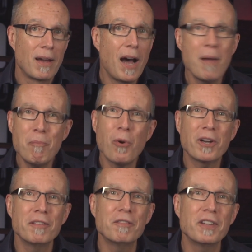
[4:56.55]
I'm more
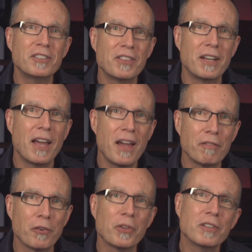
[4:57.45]
convinced than
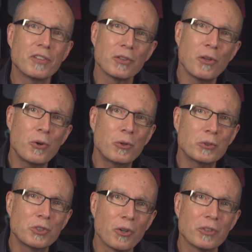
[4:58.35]
ever that the local
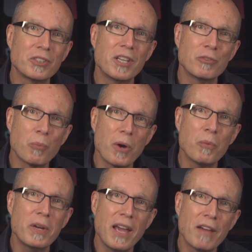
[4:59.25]
church is where
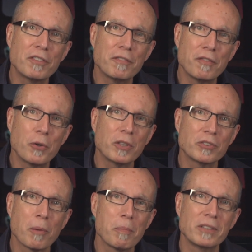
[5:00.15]
we have to
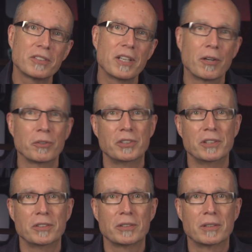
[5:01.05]
focus our best
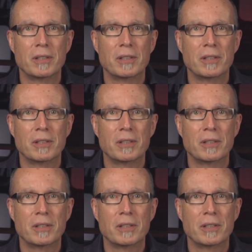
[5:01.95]
energies.